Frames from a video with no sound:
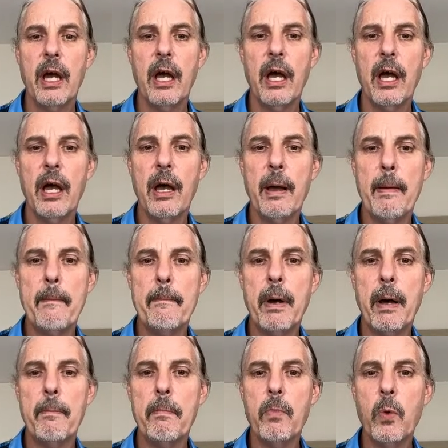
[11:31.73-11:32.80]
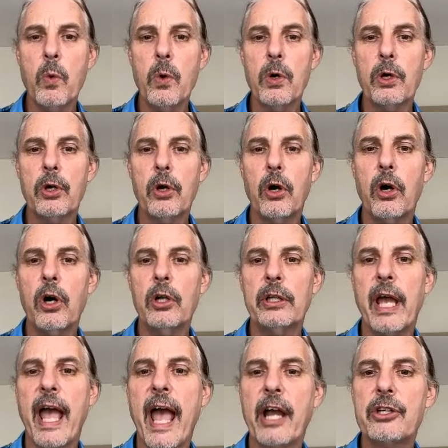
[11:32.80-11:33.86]
but more call
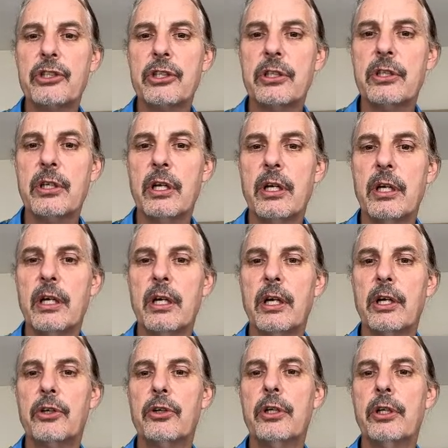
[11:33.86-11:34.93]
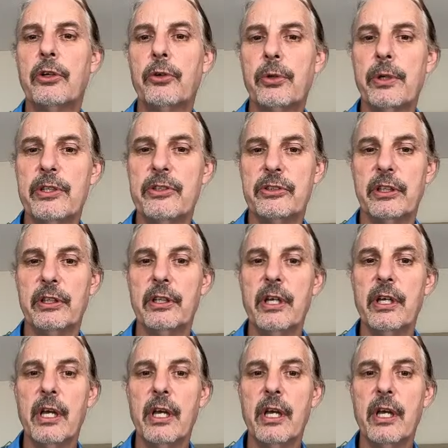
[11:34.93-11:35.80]
to action could increase it.